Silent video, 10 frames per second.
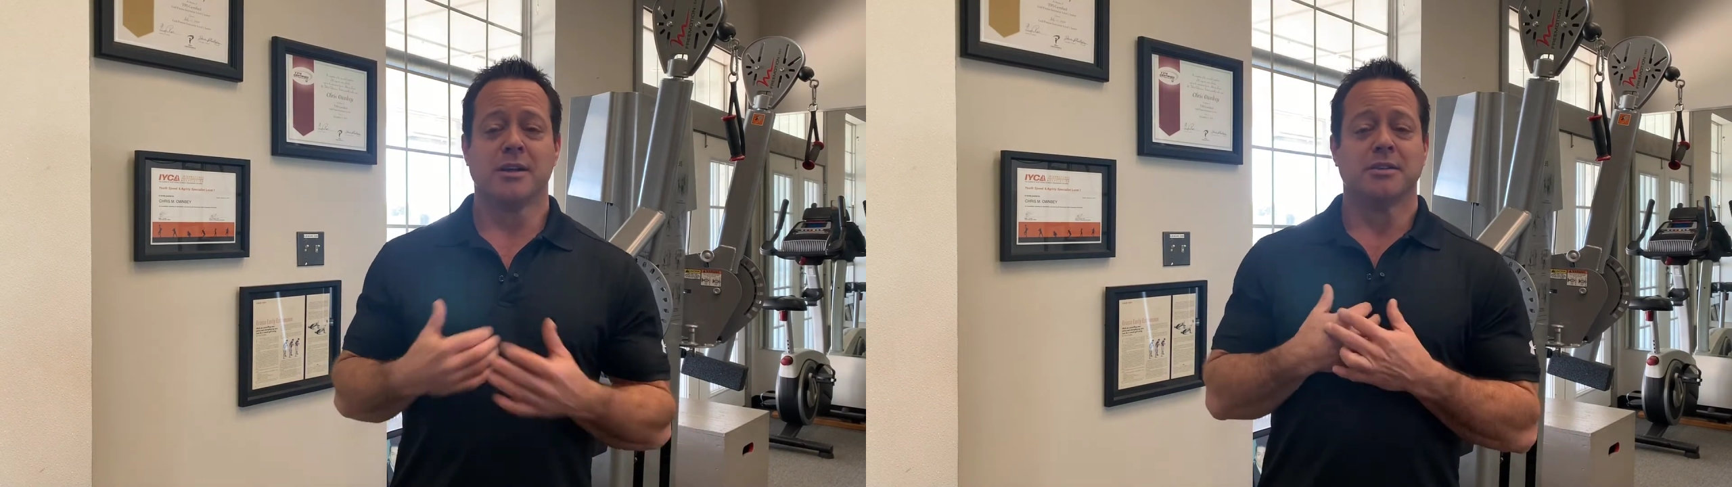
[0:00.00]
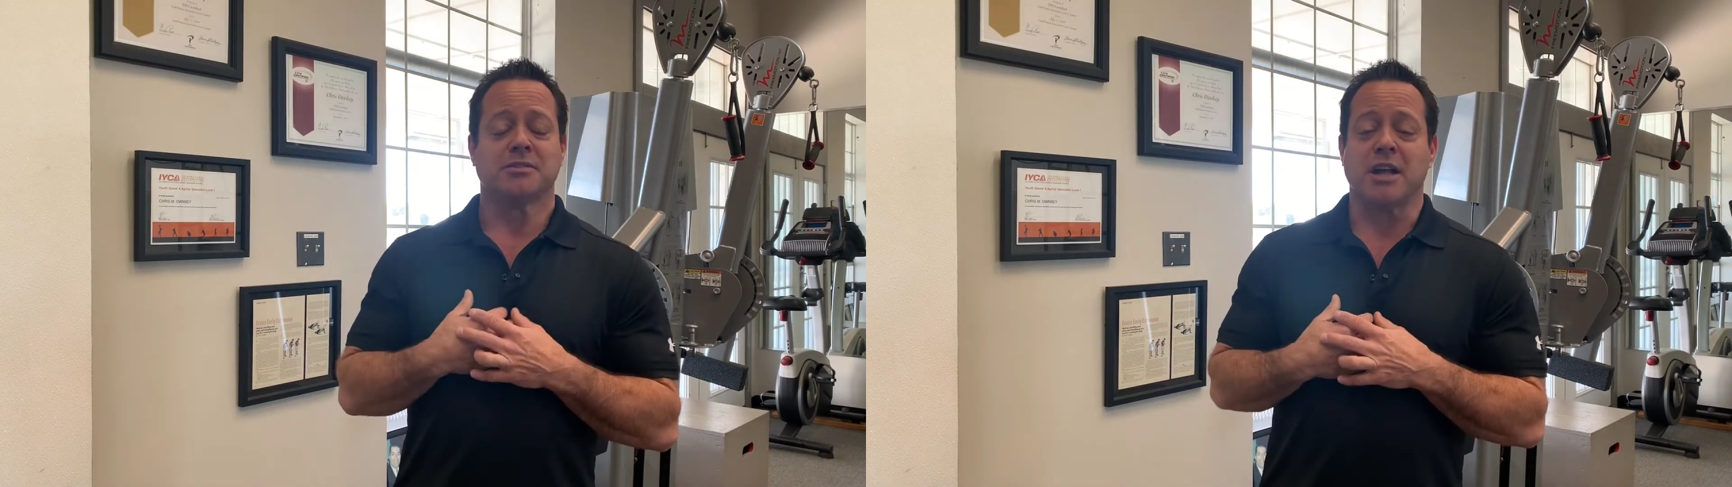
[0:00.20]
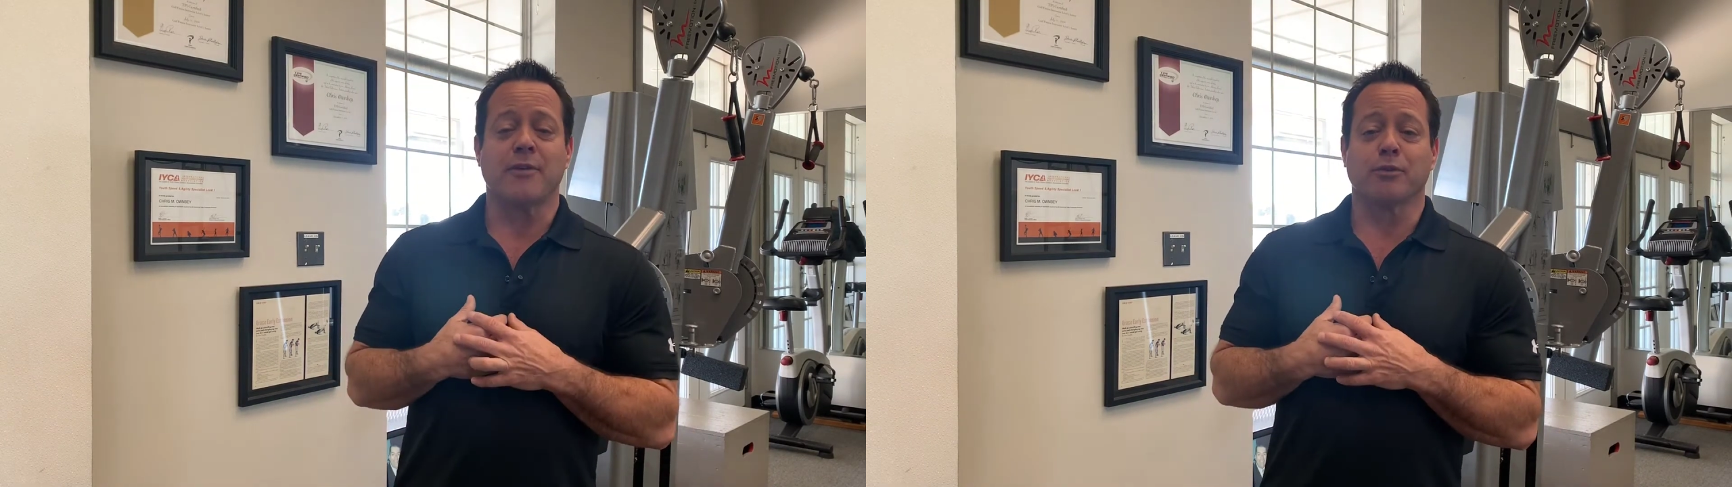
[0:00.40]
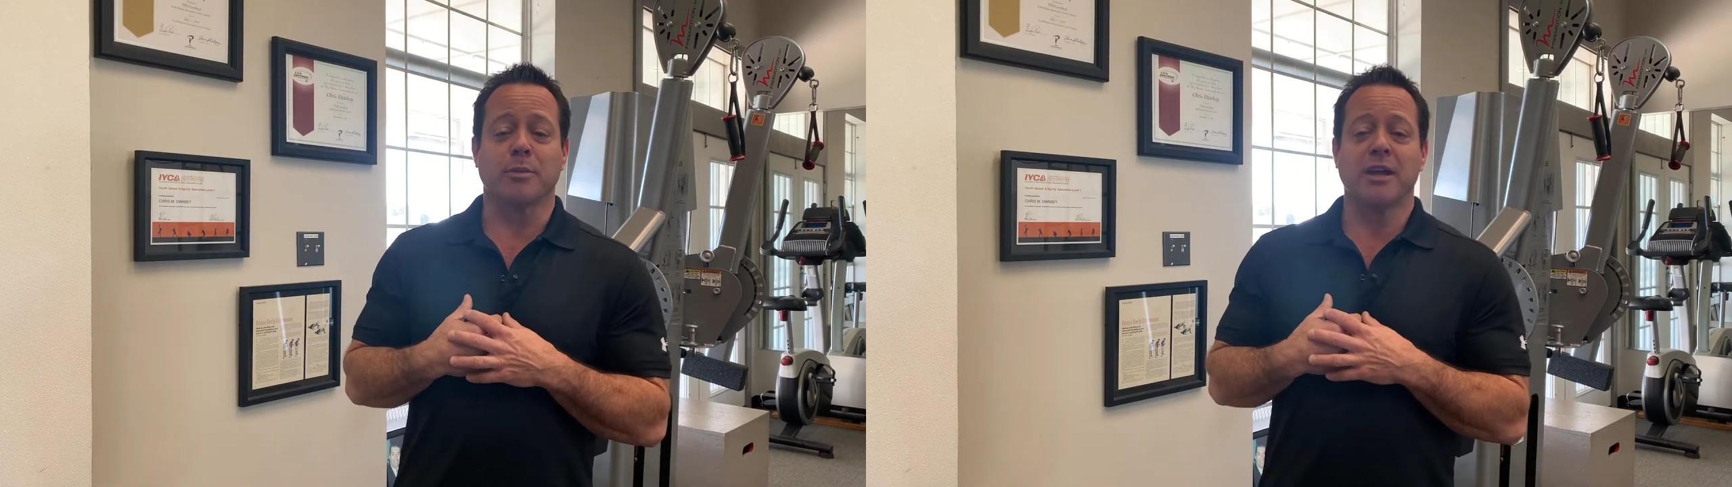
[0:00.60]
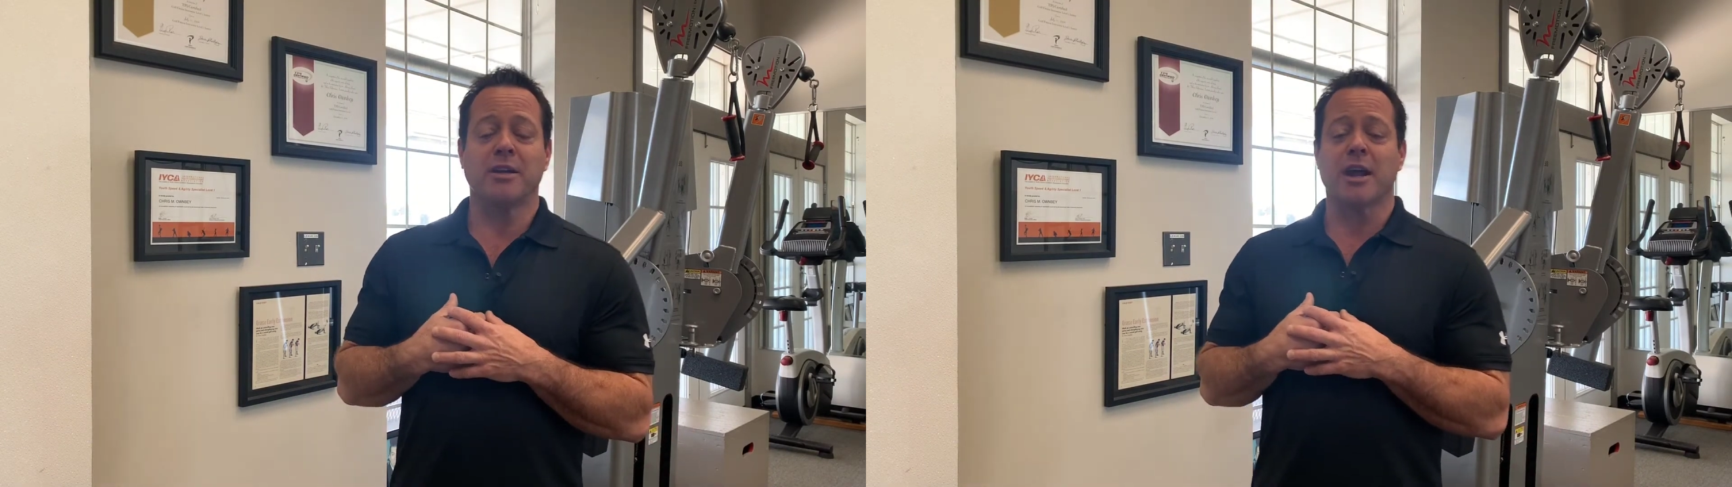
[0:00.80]
It's not for
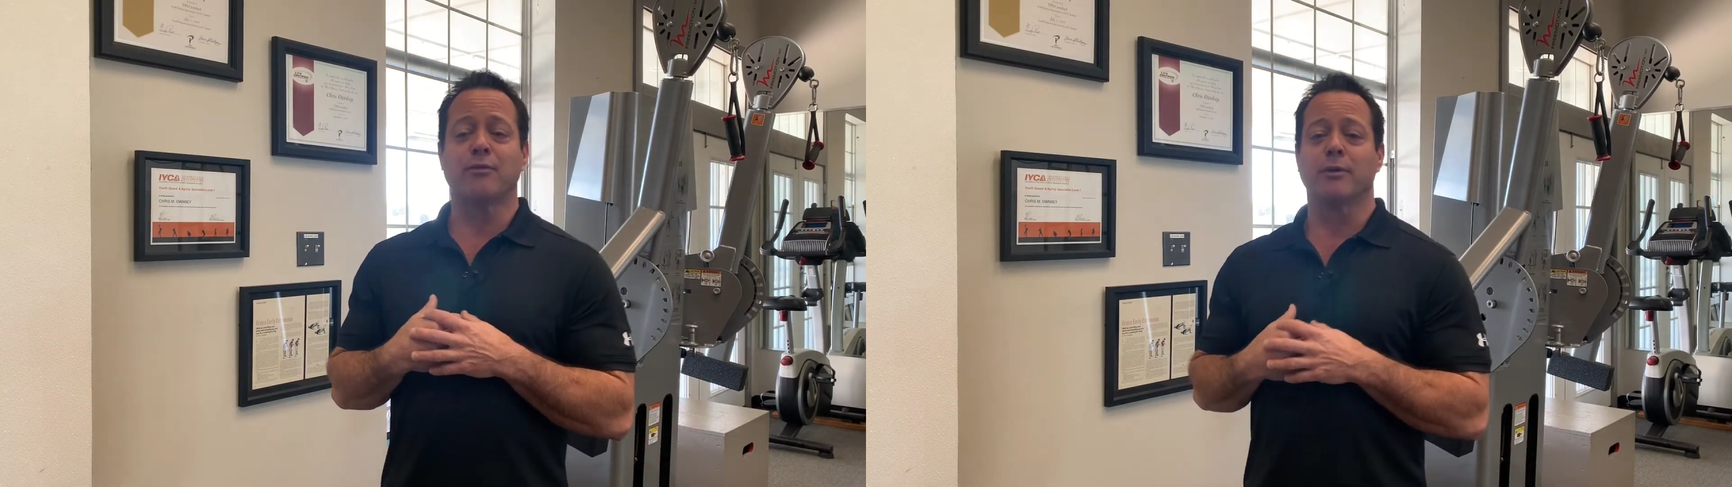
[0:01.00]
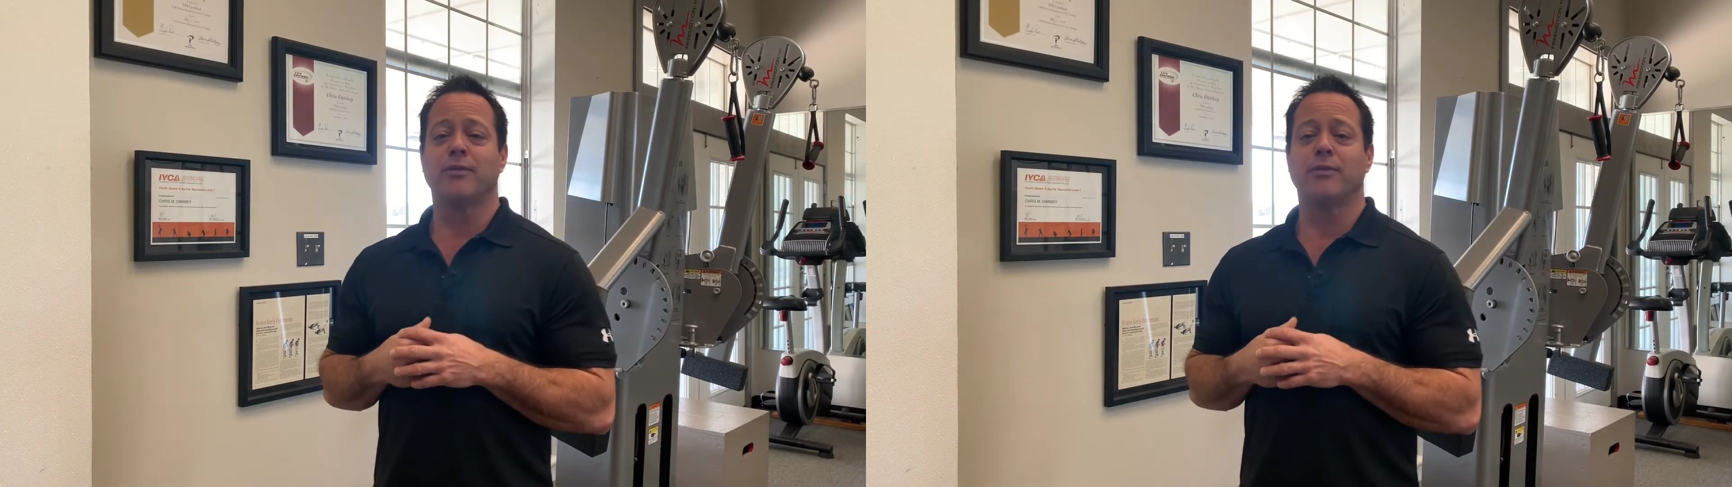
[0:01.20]
me, not for a